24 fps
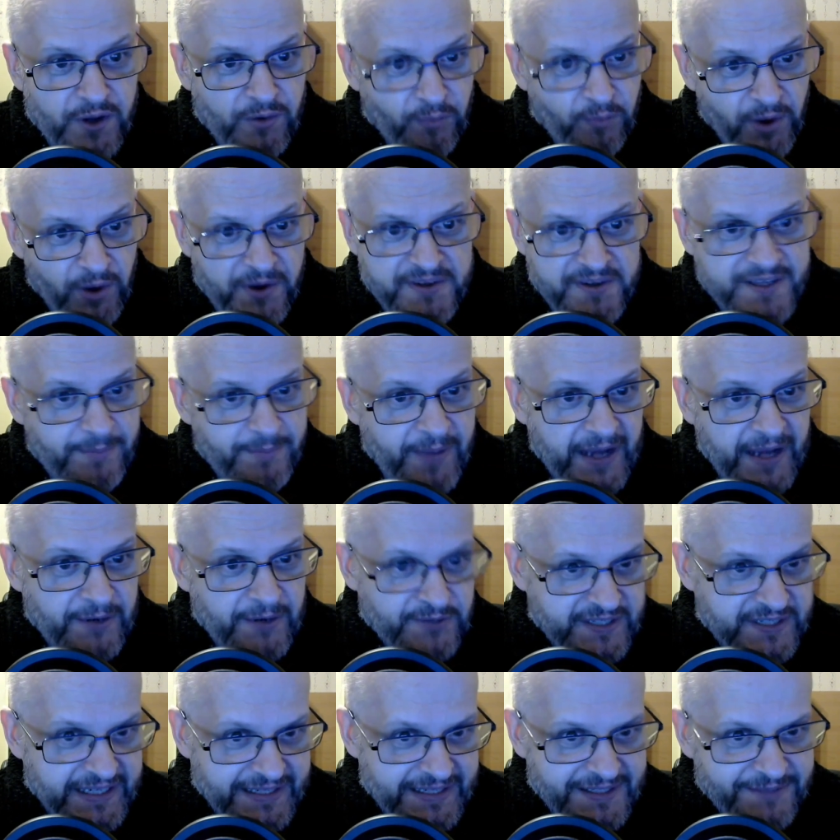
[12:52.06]
Where's the
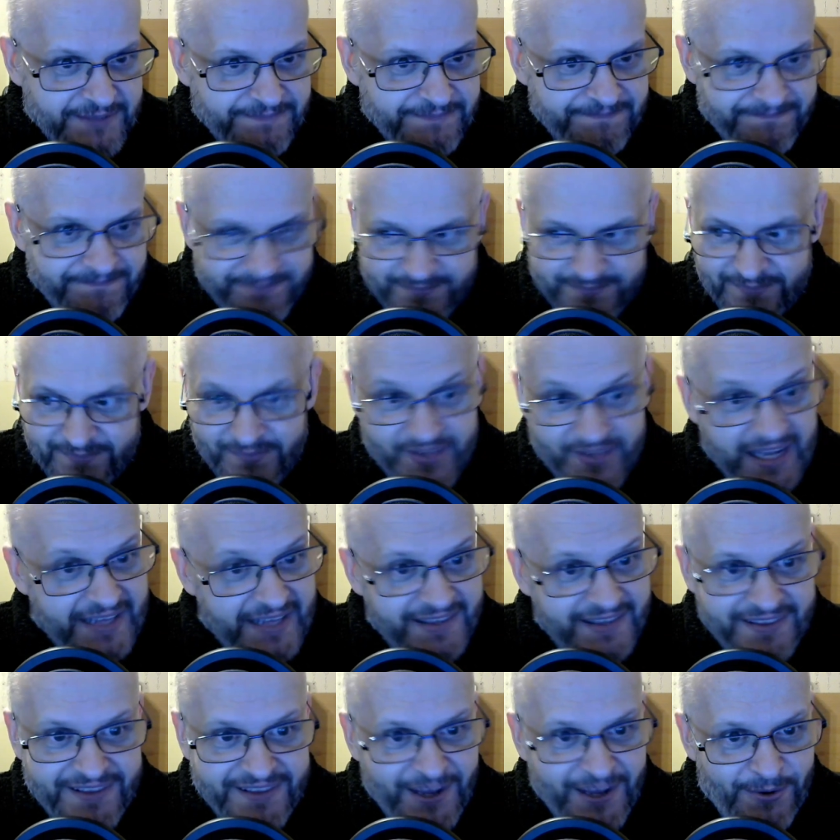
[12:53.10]
penalties?
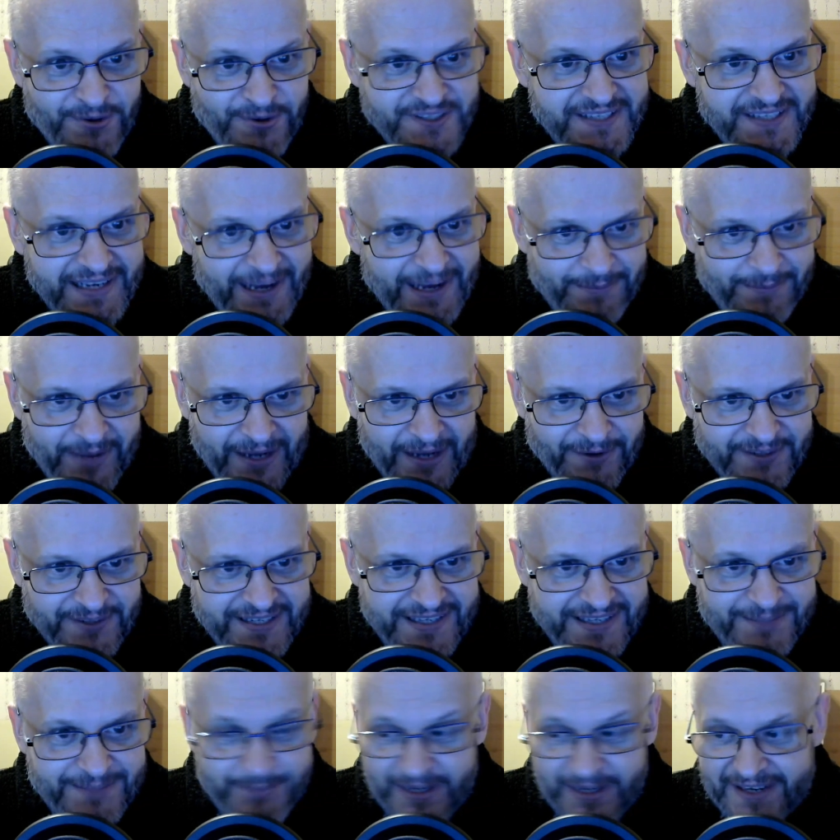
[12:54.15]
There wasn't any
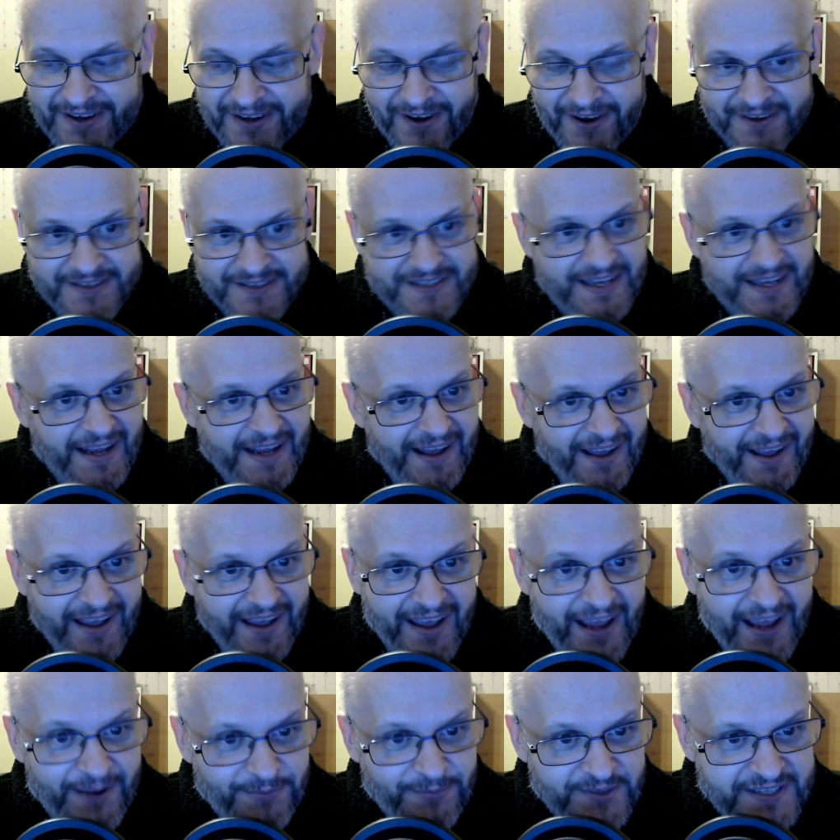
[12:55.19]
penalties because
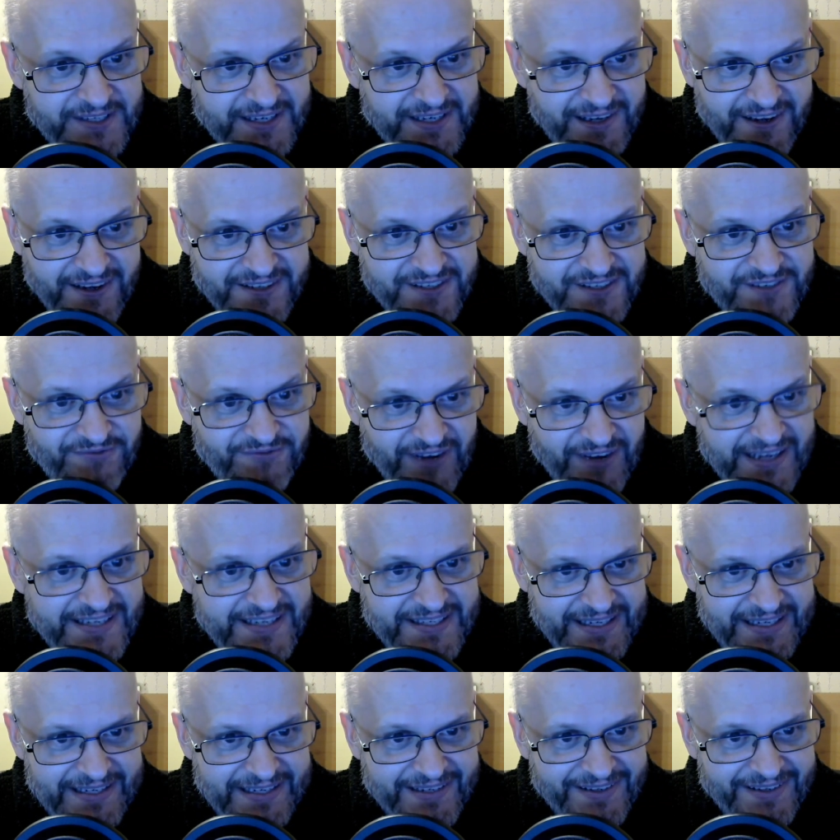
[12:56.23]
it was classed as
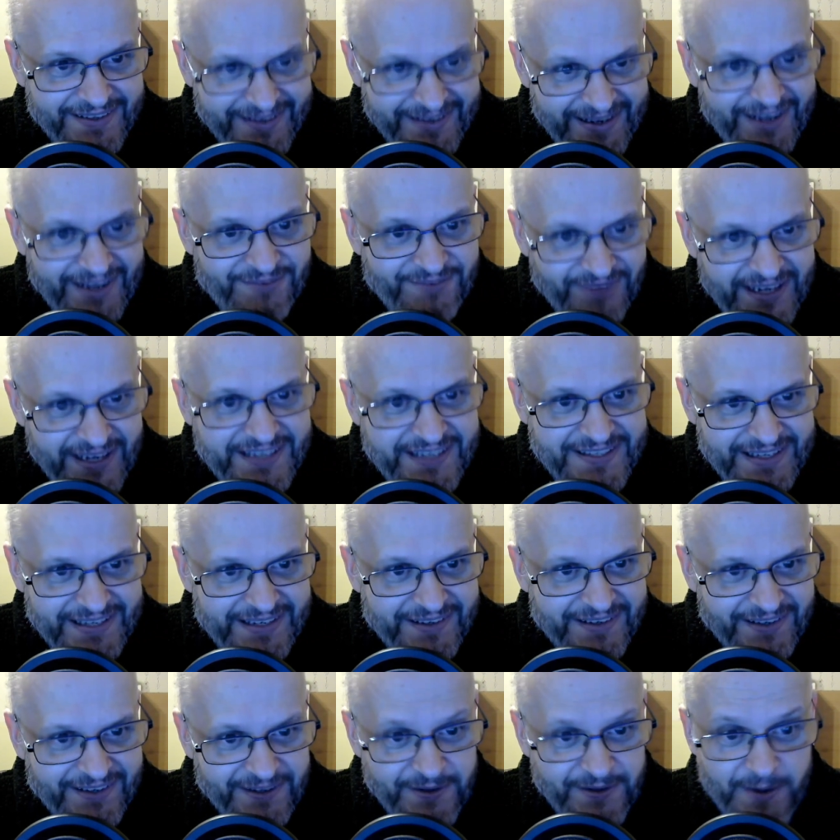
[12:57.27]
racing. Yeah,
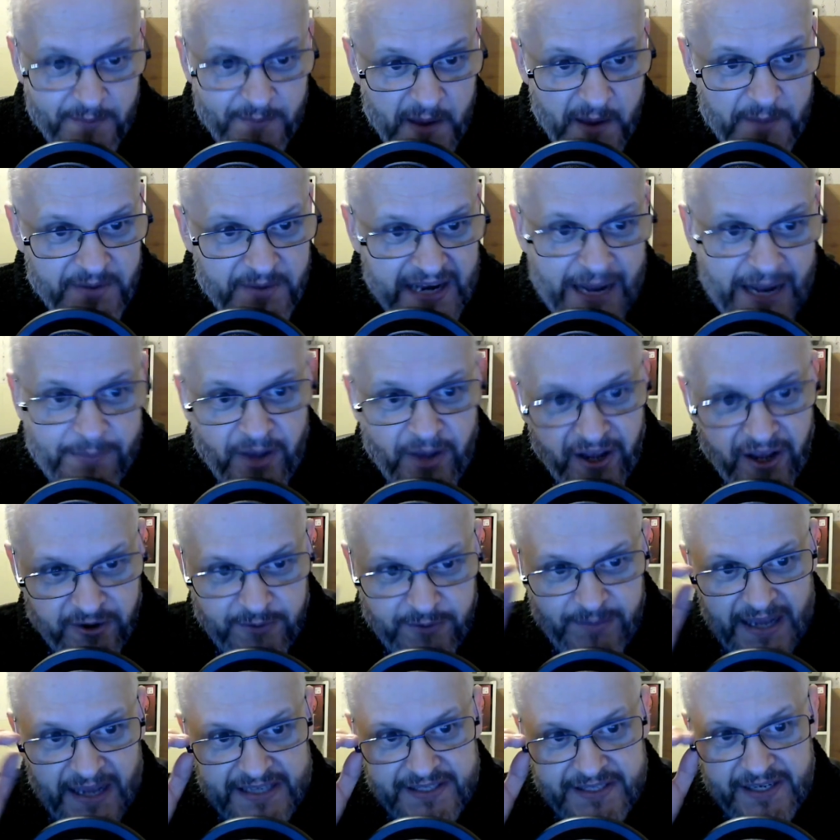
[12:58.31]
racing. You remember that,
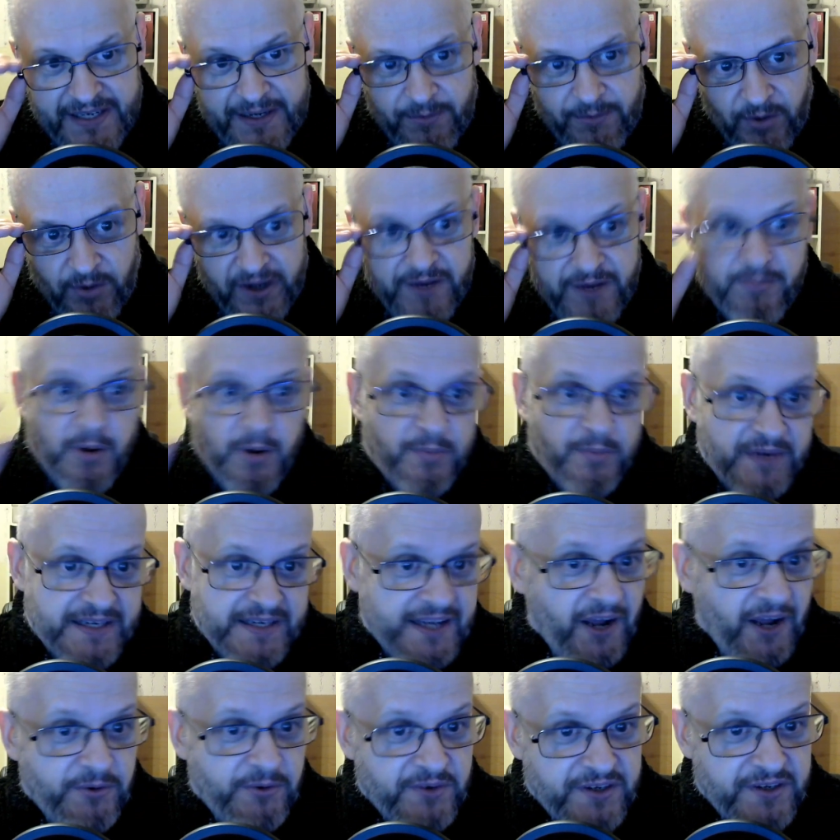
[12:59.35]
Michael Massey? Well, you probably
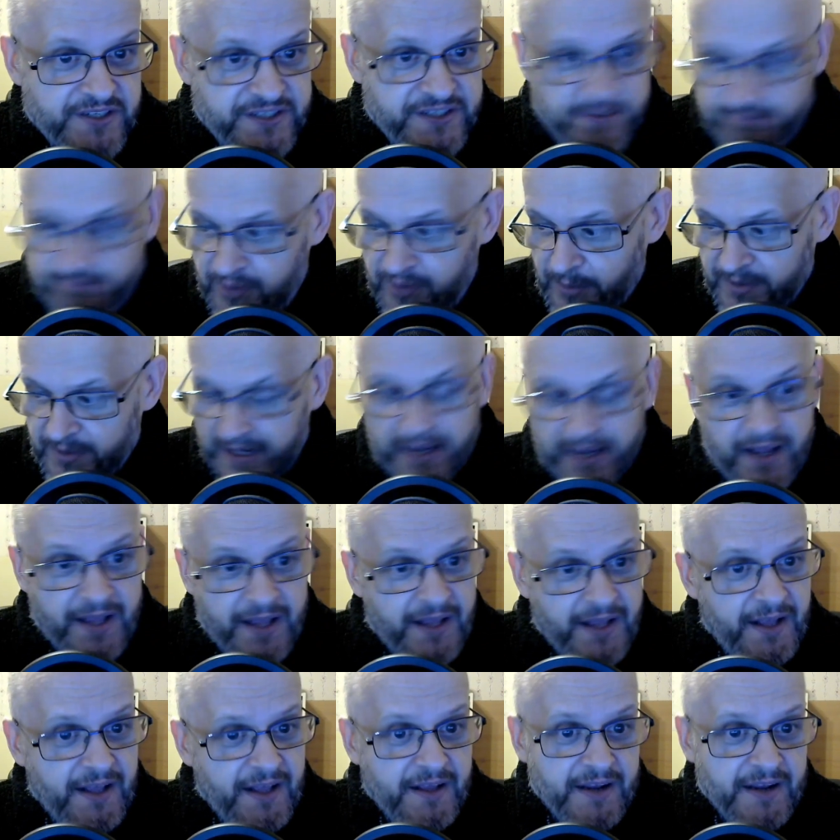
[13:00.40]
don't because you probably
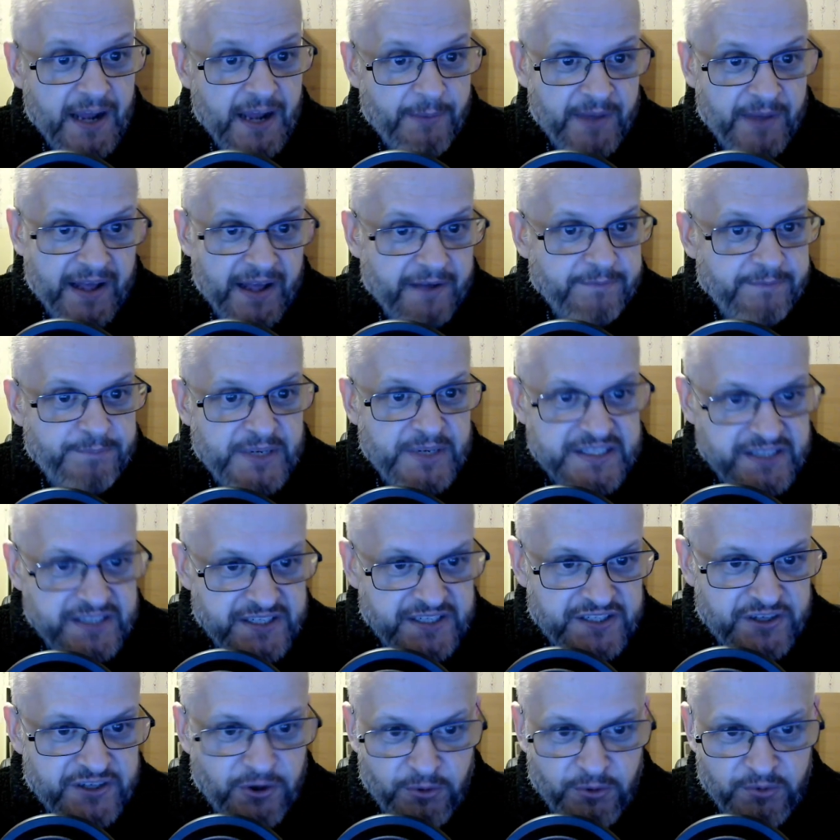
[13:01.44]
come out of
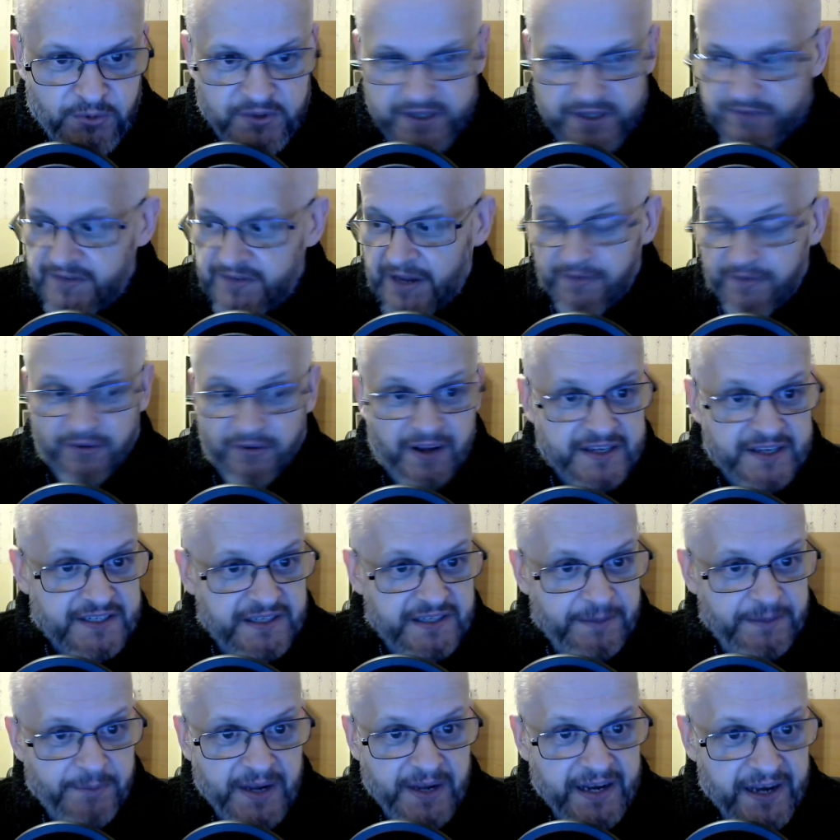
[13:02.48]
business school and you've never
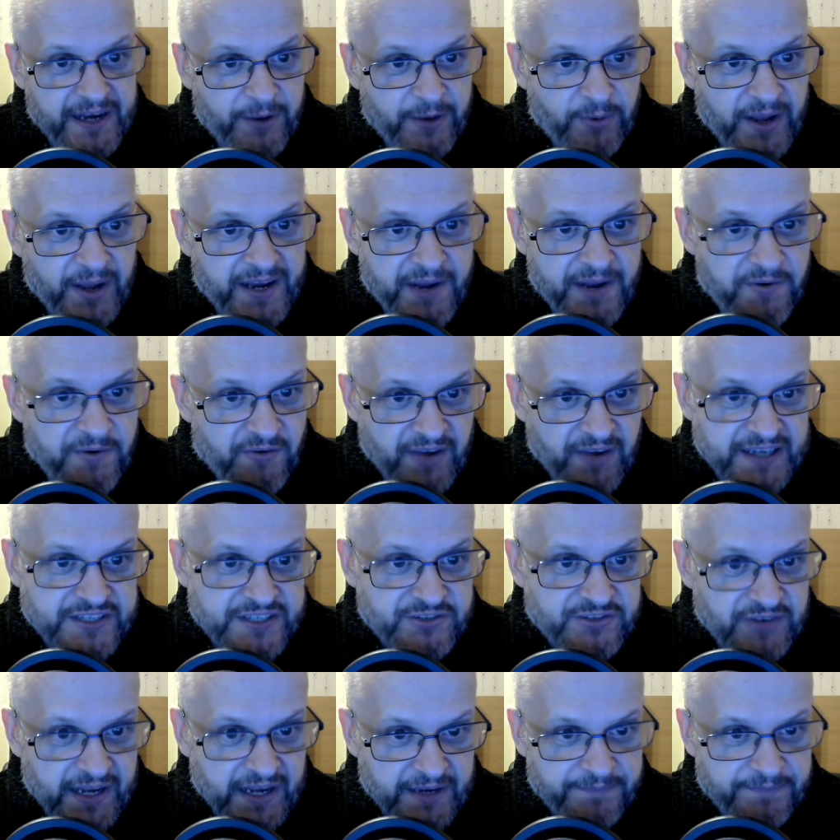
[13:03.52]
actually been anywhere near a
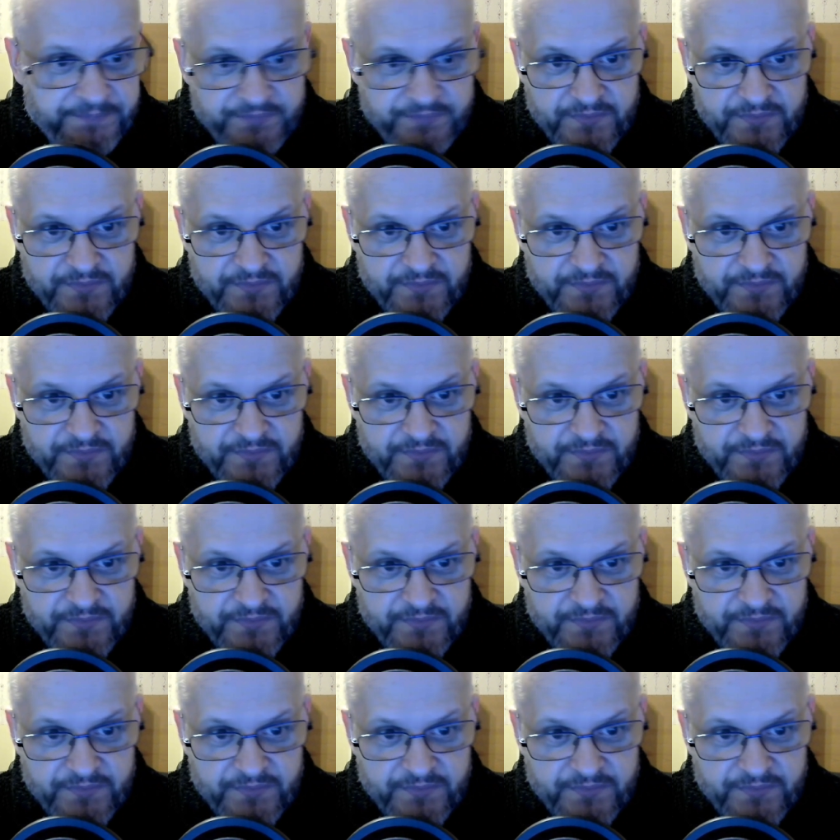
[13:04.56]
racetrack.